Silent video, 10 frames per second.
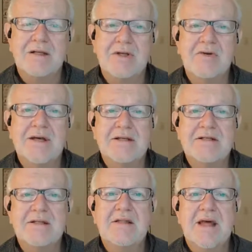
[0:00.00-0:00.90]
And you can
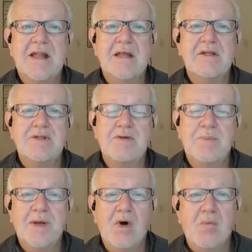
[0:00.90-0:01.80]
send that in to
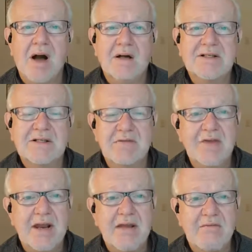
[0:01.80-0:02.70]
P.O. Box
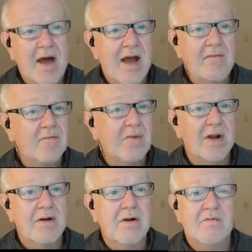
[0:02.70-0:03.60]
785
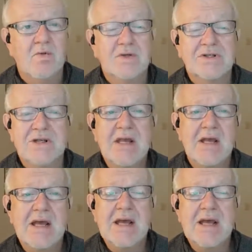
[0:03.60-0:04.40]
right here in Forest City.